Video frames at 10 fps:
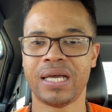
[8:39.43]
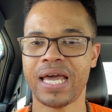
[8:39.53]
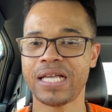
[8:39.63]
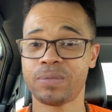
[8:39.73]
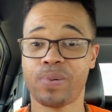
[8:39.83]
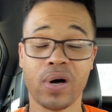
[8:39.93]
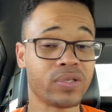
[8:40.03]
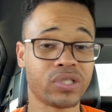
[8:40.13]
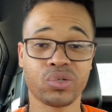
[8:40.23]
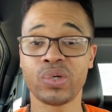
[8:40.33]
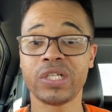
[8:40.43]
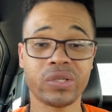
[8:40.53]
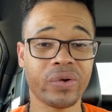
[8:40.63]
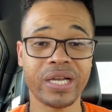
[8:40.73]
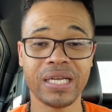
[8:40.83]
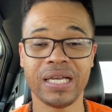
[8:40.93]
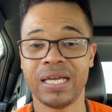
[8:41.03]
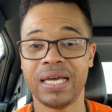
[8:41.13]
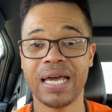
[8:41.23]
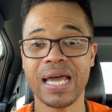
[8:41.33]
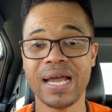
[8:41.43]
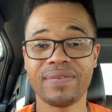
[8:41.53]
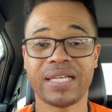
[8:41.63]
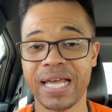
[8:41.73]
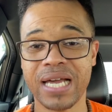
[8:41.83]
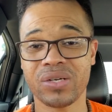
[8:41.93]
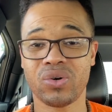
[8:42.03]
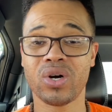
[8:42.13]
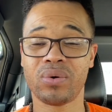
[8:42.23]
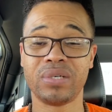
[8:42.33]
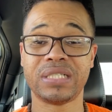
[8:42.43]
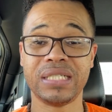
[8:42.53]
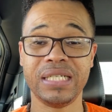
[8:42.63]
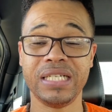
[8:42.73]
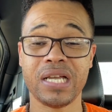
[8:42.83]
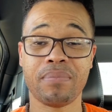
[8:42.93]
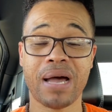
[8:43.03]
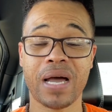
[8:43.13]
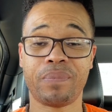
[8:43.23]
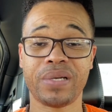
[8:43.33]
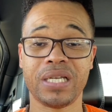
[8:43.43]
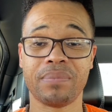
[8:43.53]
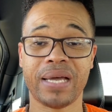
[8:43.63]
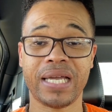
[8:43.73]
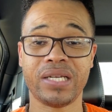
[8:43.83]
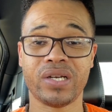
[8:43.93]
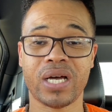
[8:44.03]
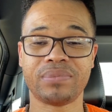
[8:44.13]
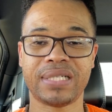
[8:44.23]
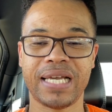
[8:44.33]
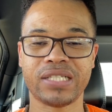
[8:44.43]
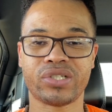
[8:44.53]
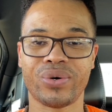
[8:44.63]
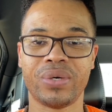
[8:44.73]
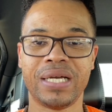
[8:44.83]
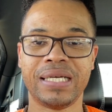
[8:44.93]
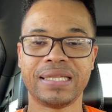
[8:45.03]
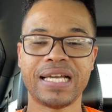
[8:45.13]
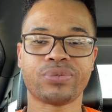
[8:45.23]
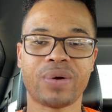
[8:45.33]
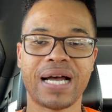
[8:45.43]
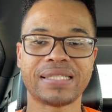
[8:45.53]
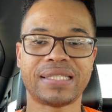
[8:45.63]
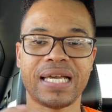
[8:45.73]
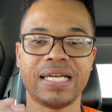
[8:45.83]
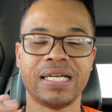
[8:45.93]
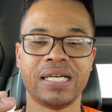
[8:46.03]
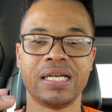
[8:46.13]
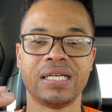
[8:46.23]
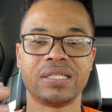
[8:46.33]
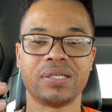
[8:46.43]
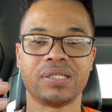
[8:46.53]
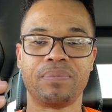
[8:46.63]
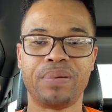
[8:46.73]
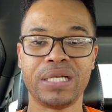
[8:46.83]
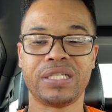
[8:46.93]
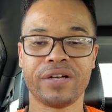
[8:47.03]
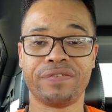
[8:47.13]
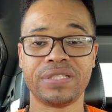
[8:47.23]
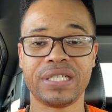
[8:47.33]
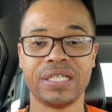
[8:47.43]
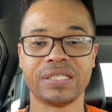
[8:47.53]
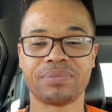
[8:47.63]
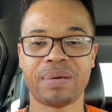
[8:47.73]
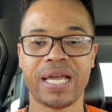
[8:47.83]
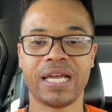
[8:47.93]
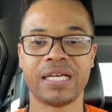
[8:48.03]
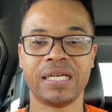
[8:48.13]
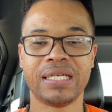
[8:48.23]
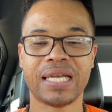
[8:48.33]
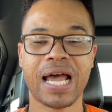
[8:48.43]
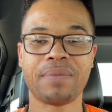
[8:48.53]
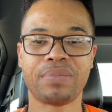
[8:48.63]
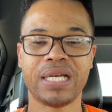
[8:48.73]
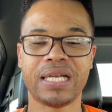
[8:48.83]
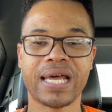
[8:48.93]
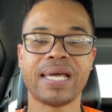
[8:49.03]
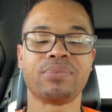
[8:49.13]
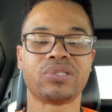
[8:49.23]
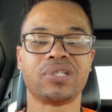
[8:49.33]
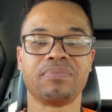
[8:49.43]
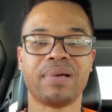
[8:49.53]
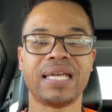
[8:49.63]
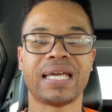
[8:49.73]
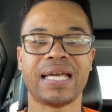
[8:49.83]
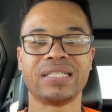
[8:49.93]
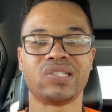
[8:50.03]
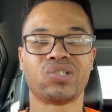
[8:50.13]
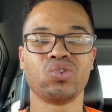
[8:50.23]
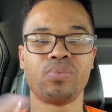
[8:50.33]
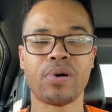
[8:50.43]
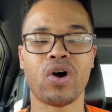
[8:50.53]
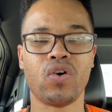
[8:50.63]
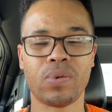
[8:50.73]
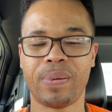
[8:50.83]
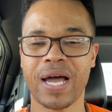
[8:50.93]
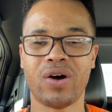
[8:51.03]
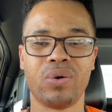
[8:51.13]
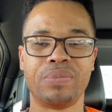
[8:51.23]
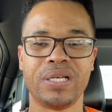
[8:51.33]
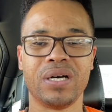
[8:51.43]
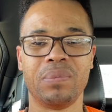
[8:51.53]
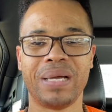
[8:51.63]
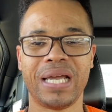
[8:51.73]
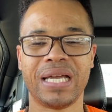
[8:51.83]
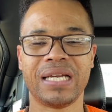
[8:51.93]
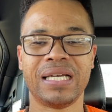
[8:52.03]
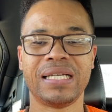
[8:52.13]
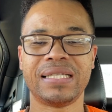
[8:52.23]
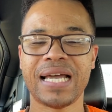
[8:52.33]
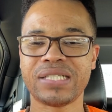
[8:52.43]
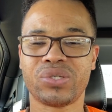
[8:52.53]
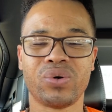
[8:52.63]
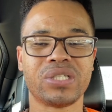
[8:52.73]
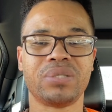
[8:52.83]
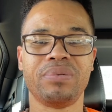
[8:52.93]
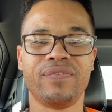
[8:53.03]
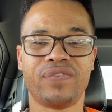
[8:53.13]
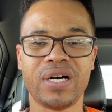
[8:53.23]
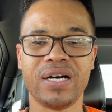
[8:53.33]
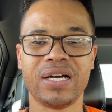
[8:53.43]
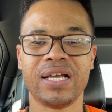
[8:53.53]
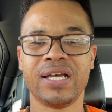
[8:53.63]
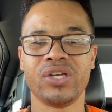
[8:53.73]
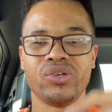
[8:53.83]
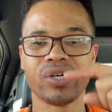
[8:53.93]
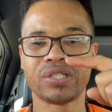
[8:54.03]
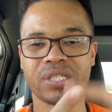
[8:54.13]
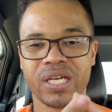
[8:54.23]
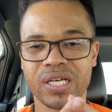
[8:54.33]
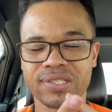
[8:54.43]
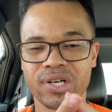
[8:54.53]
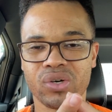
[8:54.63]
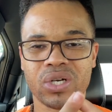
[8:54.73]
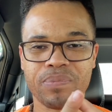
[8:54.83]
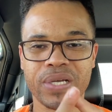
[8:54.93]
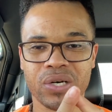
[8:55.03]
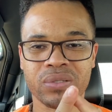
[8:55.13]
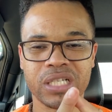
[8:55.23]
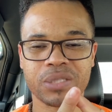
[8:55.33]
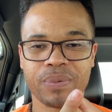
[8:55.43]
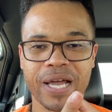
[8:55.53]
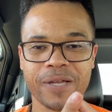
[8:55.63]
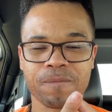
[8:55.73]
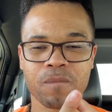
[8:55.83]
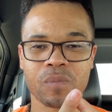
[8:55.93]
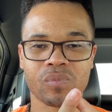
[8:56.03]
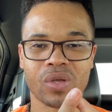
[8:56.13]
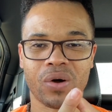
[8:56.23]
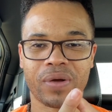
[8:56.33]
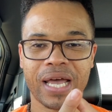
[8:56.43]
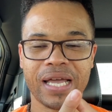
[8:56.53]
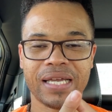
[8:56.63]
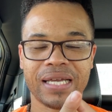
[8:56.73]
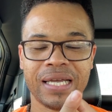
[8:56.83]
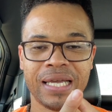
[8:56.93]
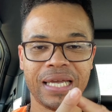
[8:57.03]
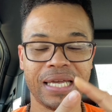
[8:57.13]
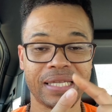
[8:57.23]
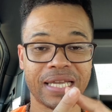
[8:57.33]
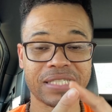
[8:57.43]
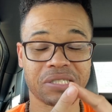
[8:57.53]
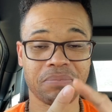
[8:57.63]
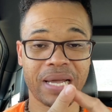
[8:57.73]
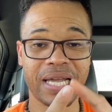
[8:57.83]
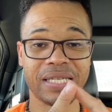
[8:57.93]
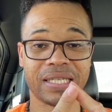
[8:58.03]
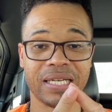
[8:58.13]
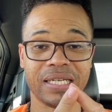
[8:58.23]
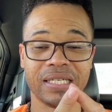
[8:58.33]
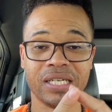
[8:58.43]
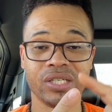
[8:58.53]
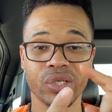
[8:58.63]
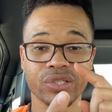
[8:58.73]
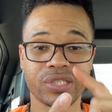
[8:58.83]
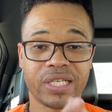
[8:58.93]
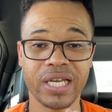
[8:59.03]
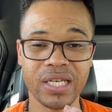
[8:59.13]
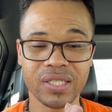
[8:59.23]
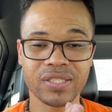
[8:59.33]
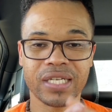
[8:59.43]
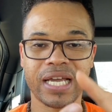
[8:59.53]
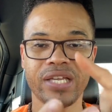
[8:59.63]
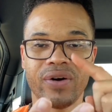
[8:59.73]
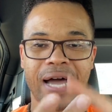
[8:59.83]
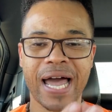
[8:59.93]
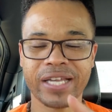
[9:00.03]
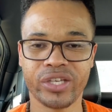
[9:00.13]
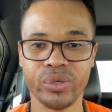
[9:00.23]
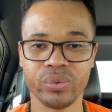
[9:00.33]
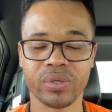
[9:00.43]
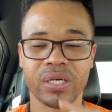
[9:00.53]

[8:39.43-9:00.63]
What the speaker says: As opposed to 23, every category was elite, in my opinion, man. You know what I'm saying? So that's why I say the big difference is, man, not being able to make a super overpowered build, man. That's going to be fun. Your skills are going to be on display, okay? And that's the main thing. Your skills and your IQ.